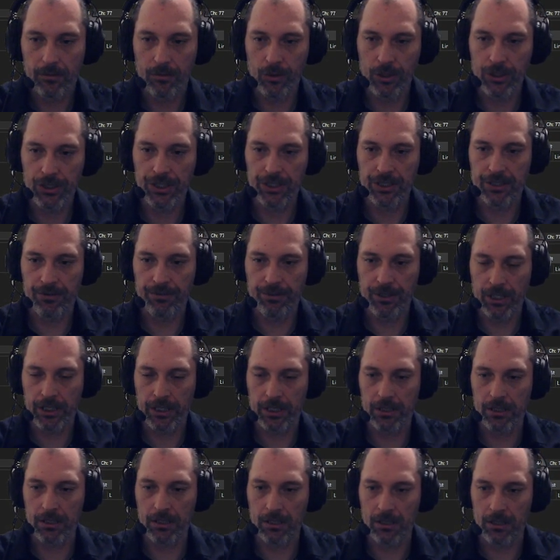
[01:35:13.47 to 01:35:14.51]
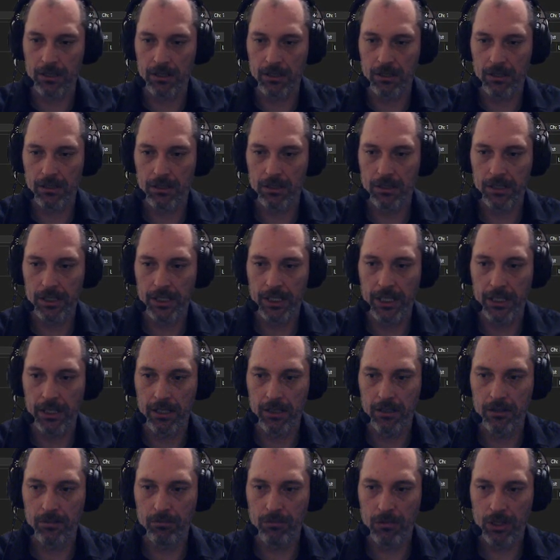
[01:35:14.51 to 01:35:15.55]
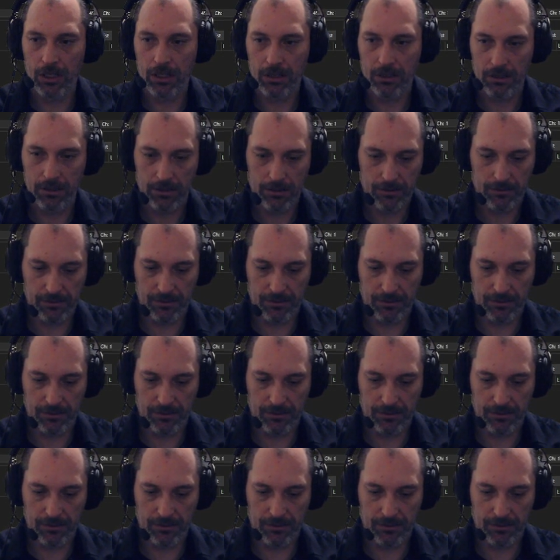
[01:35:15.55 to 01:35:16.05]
Which is fucking dumb.